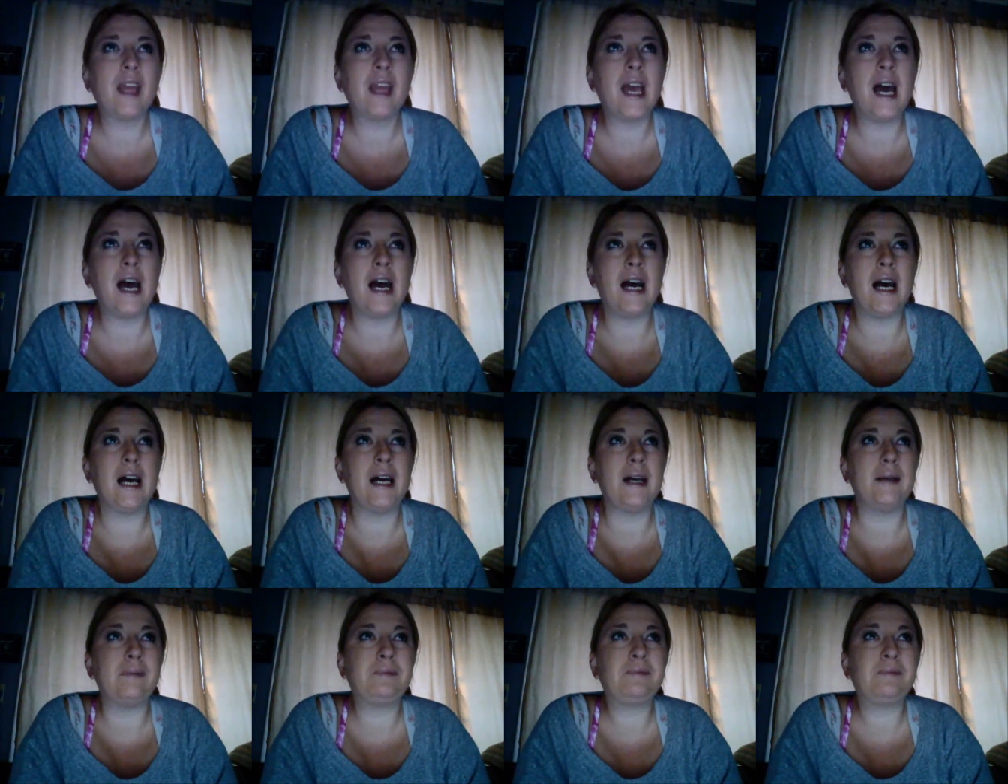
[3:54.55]

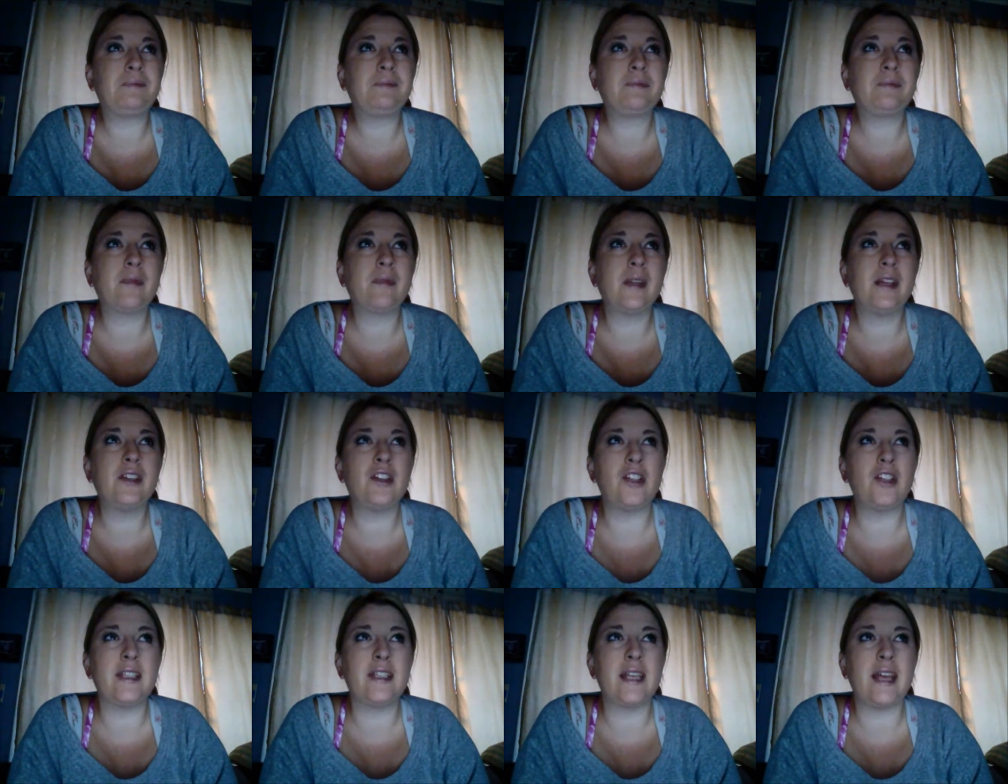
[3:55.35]
And
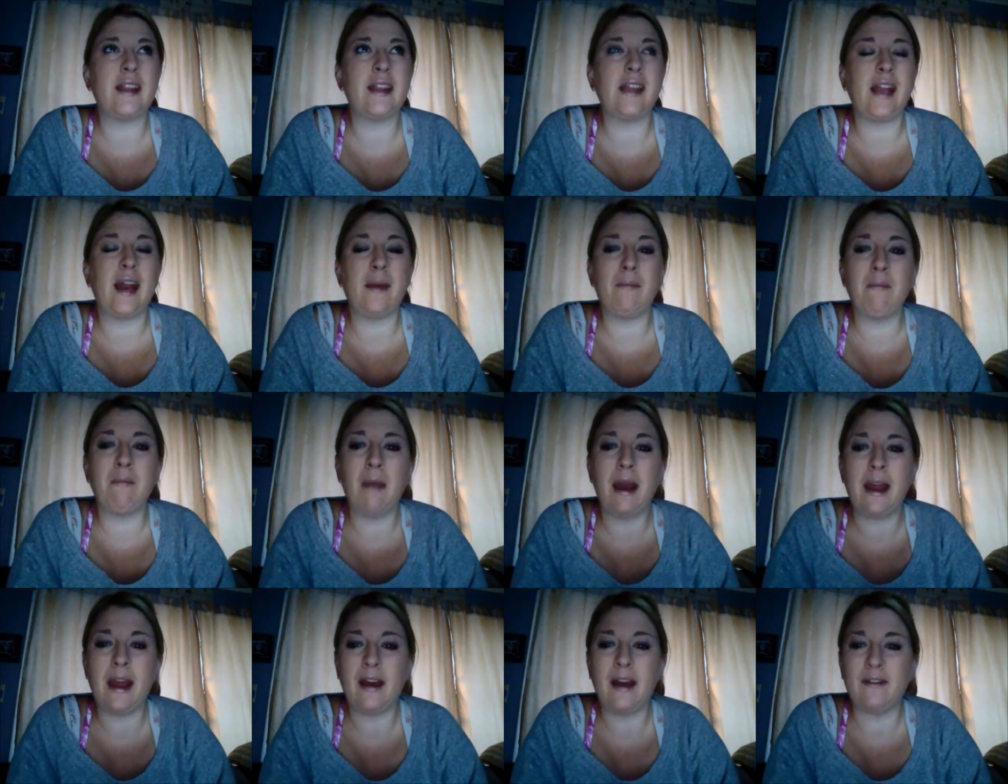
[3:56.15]
she said that I
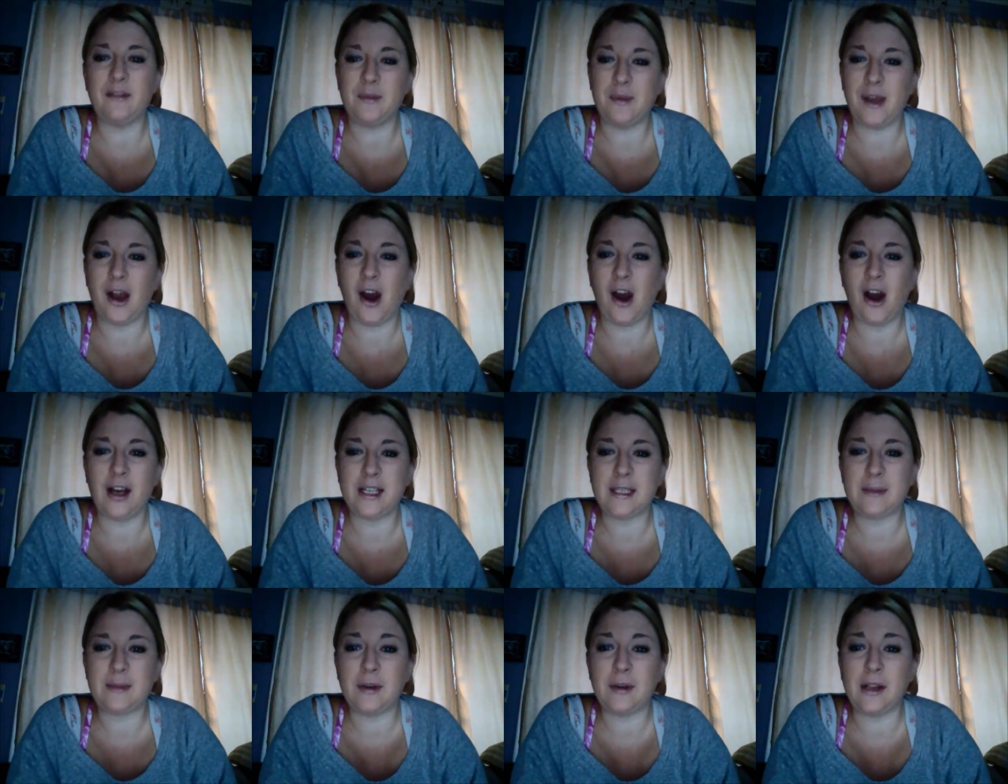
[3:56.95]
might have to be
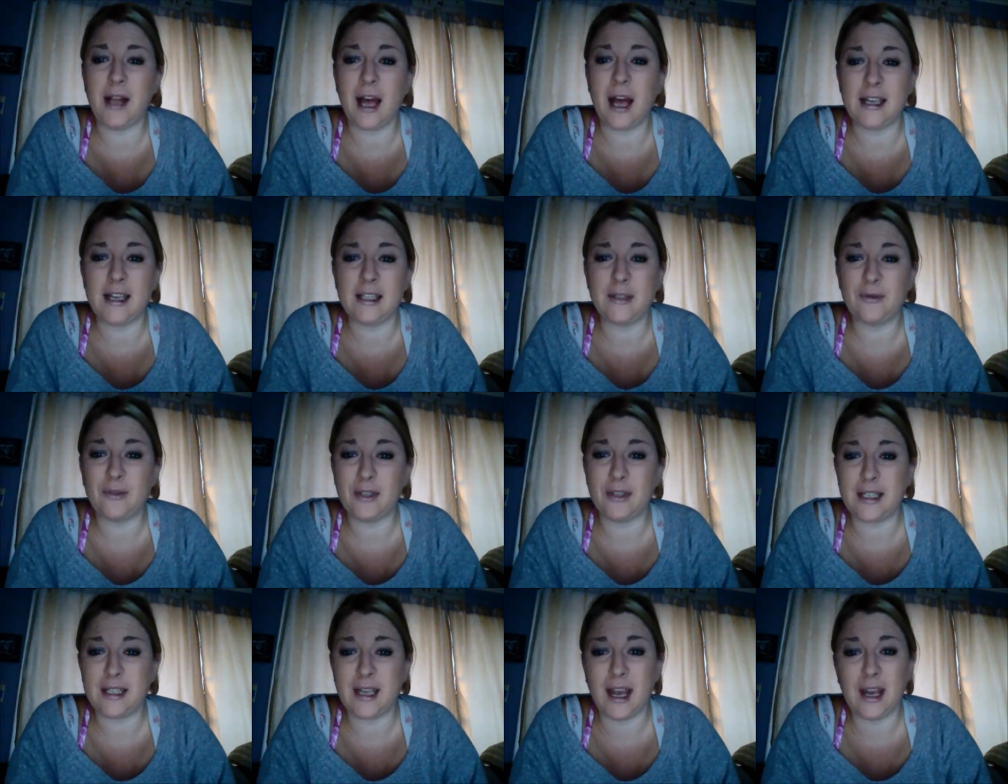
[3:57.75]
hospitalized for
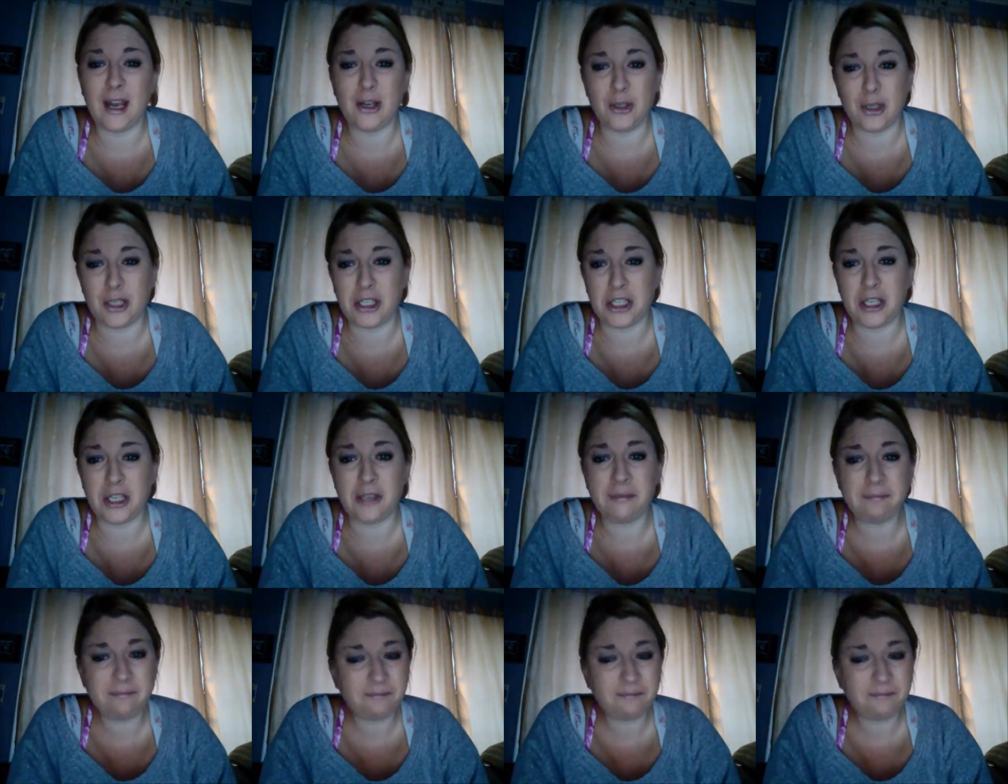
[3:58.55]
dehydration.